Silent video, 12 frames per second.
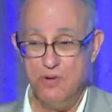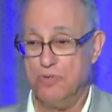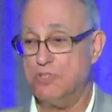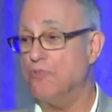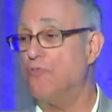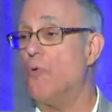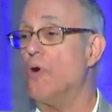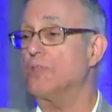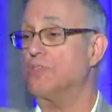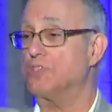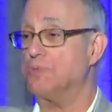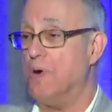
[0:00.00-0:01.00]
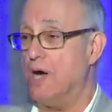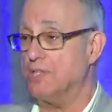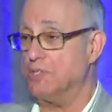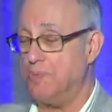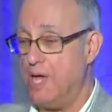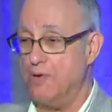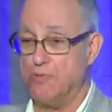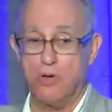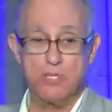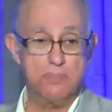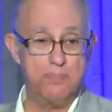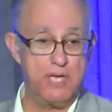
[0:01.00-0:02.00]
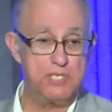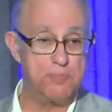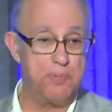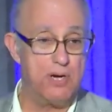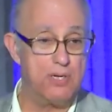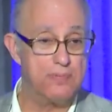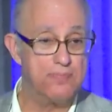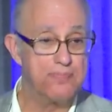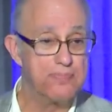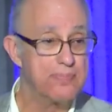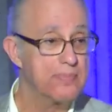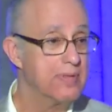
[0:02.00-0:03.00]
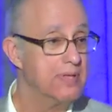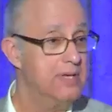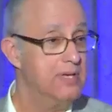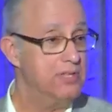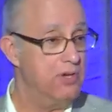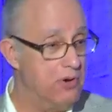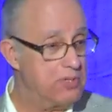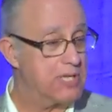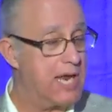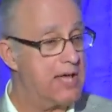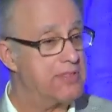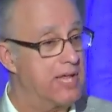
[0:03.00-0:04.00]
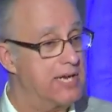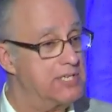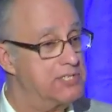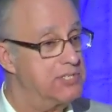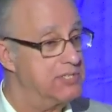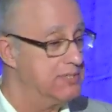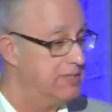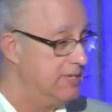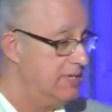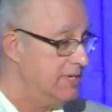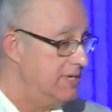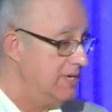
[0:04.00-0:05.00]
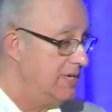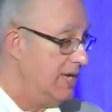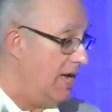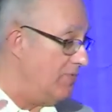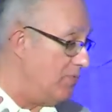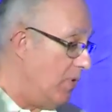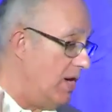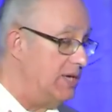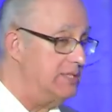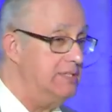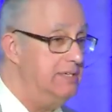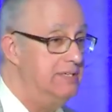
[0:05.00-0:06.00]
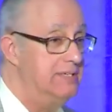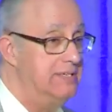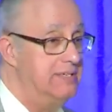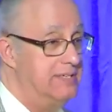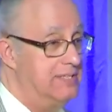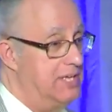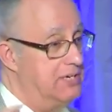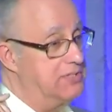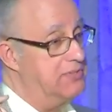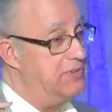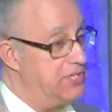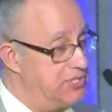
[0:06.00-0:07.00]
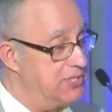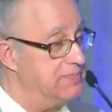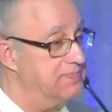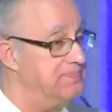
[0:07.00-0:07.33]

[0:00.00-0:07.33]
With the fourth smallest payroll in baseball, the Oakland Athletics have won their division.